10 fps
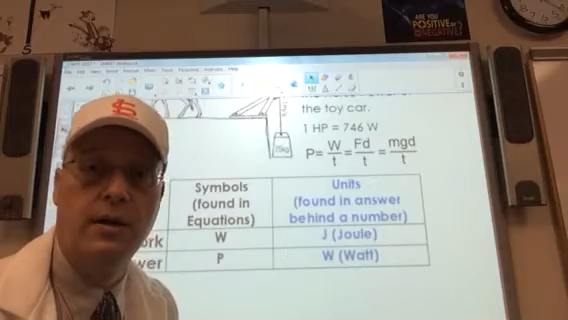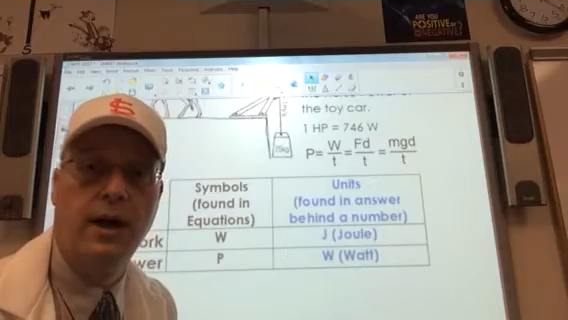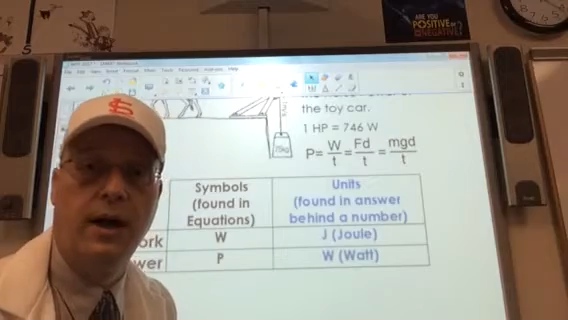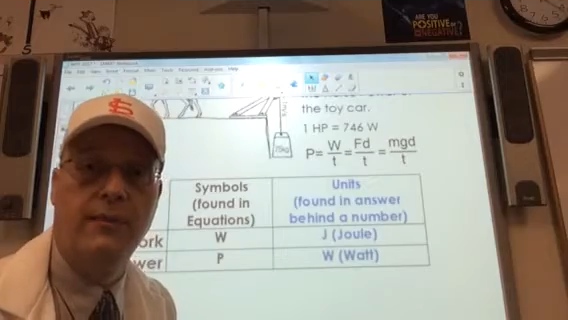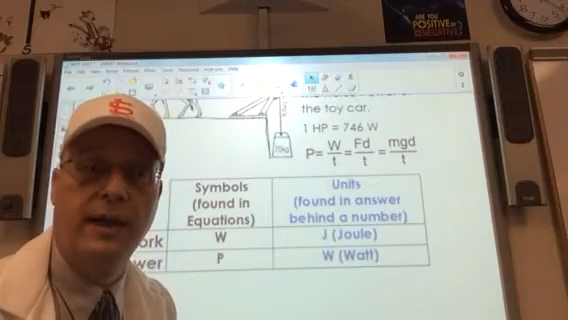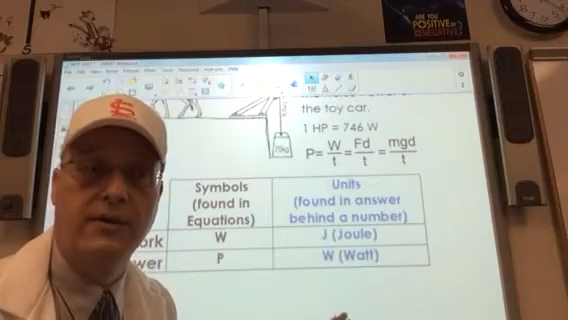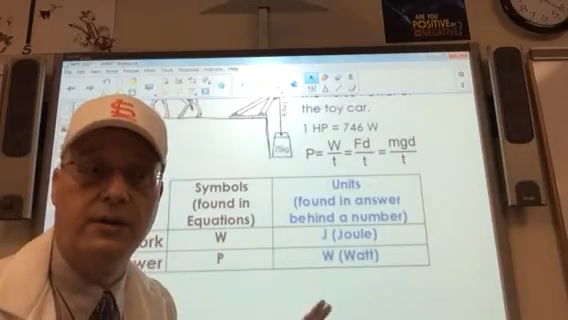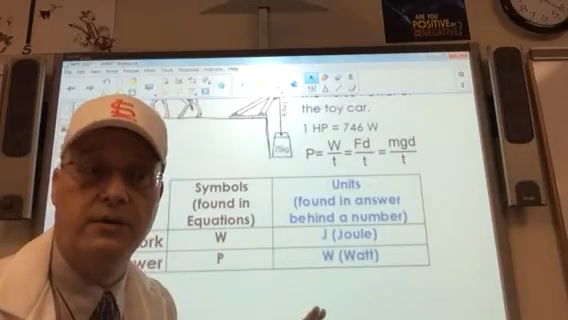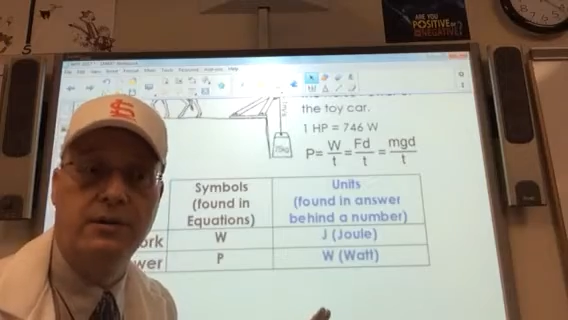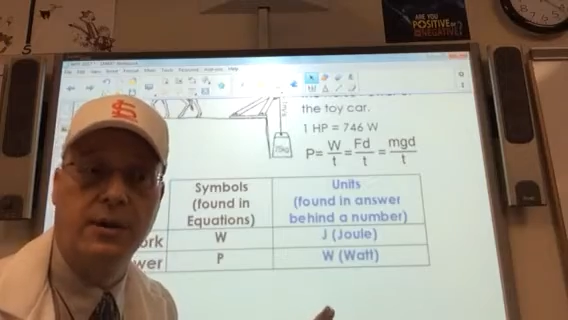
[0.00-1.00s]
they get
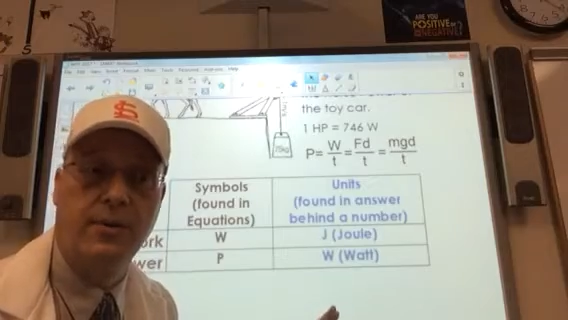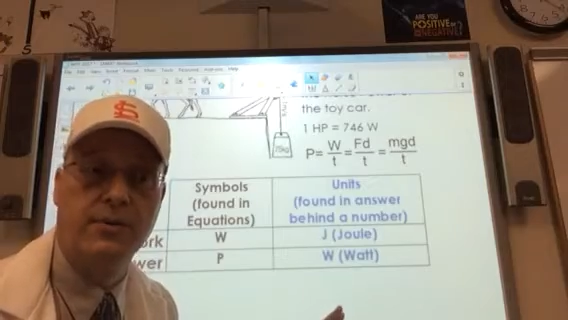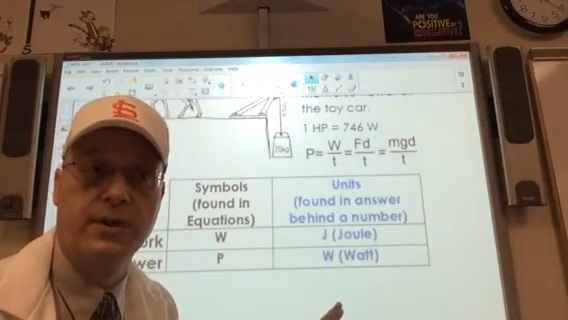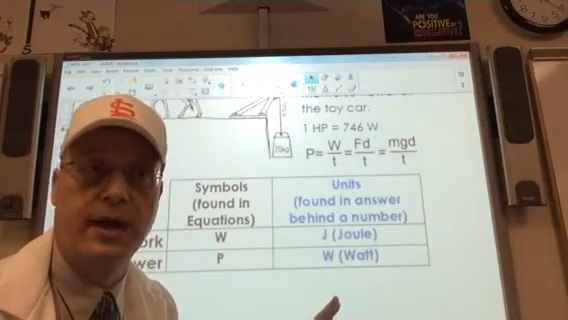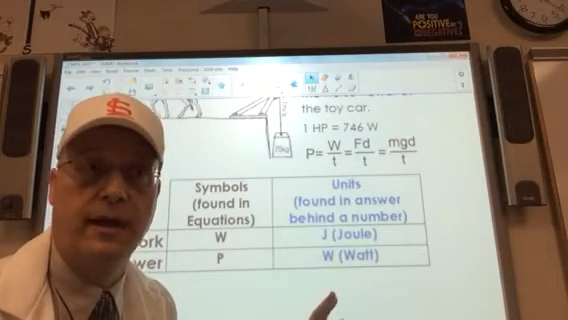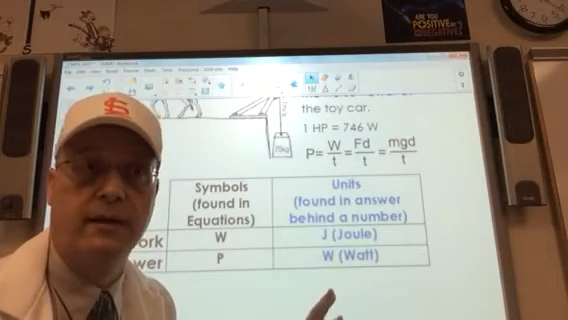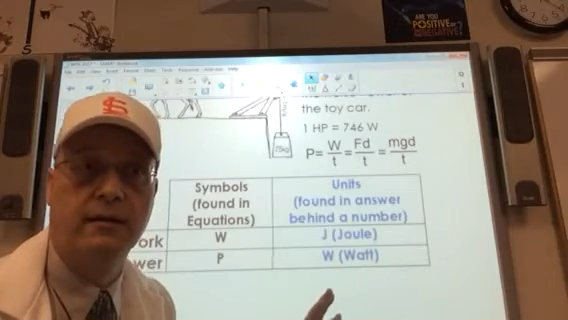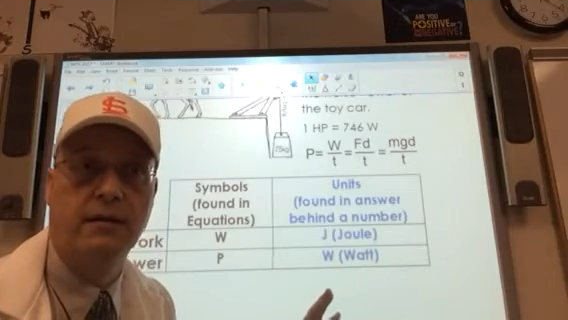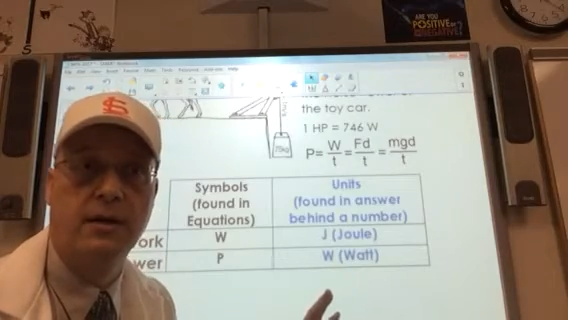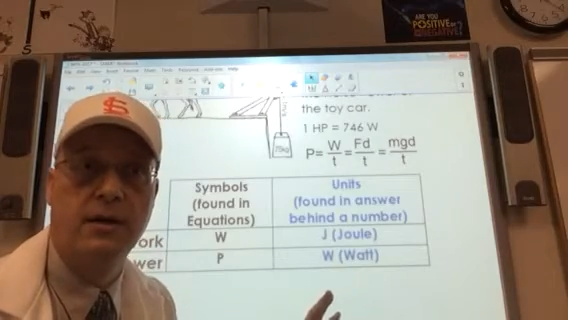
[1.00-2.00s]
the symbols
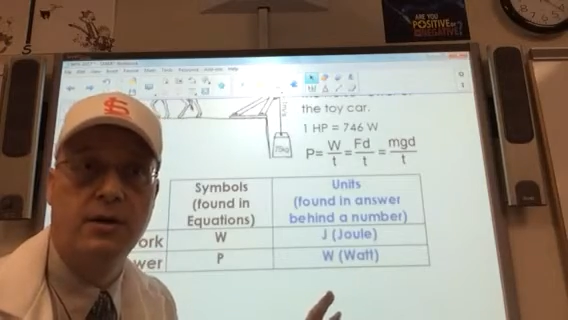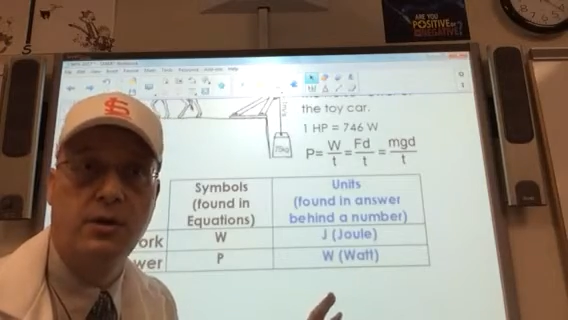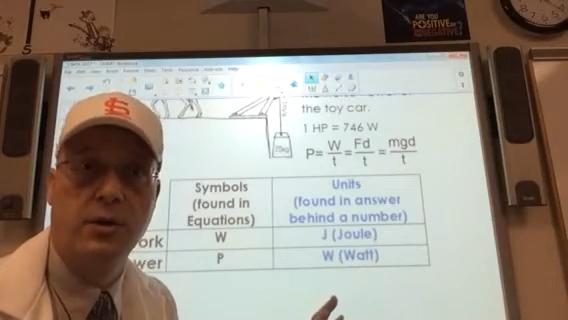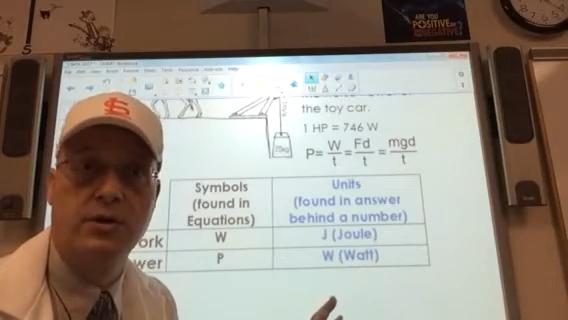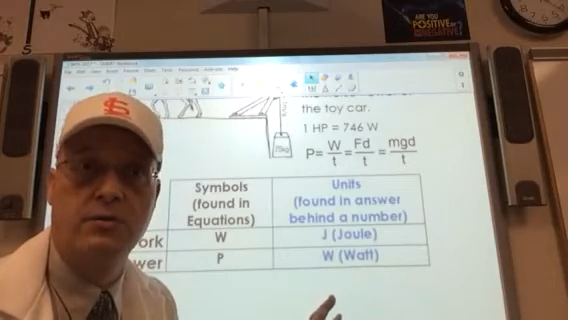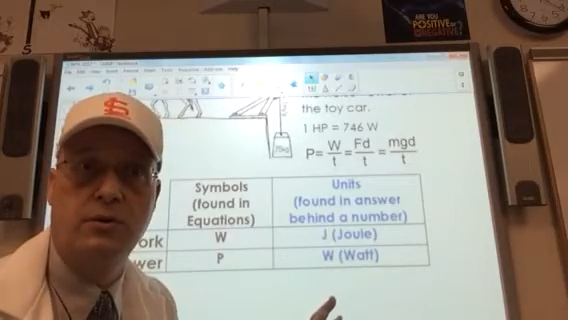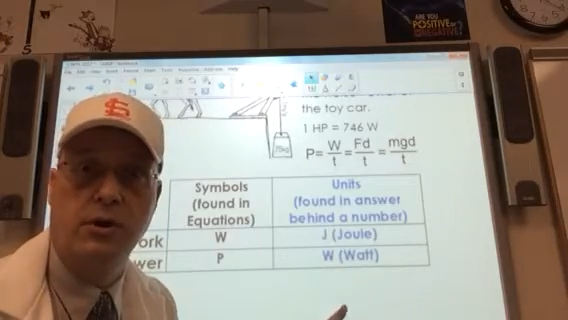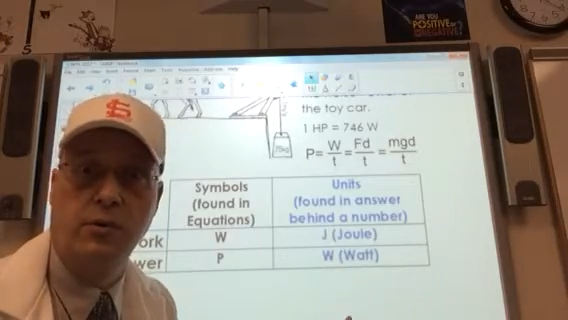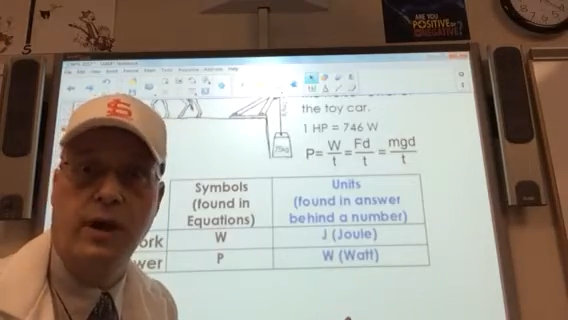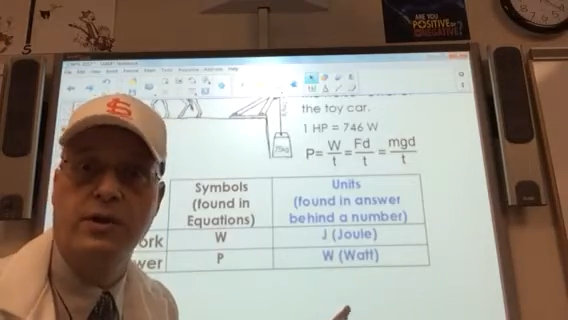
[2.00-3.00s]
and units
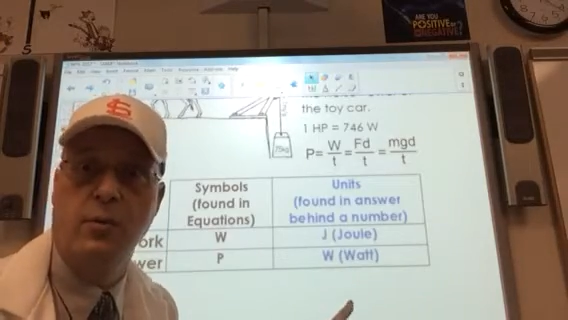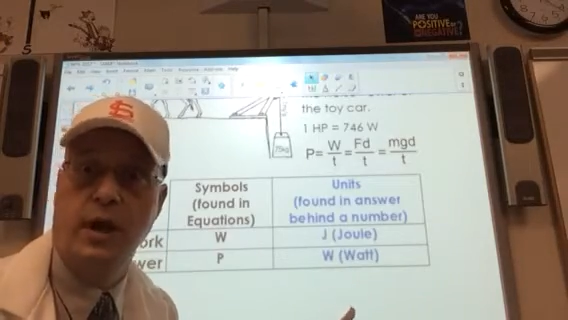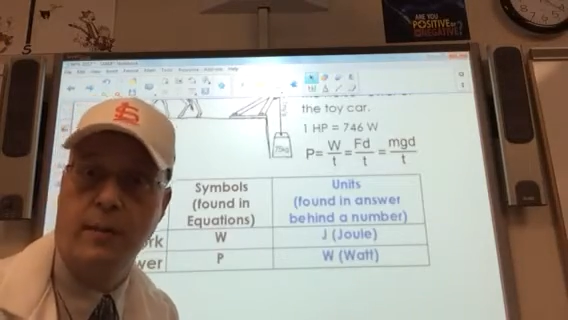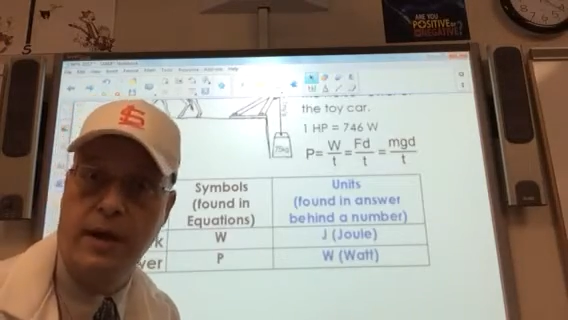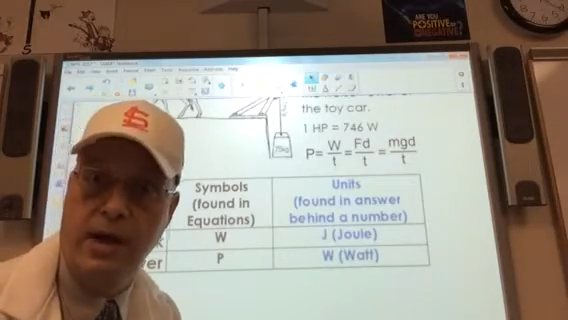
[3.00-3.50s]
turned around, so we got to be